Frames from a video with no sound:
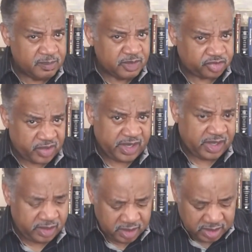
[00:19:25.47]

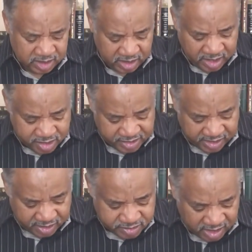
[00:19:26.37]
demonstrated in our
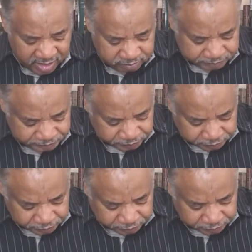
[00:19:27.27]
day and our time.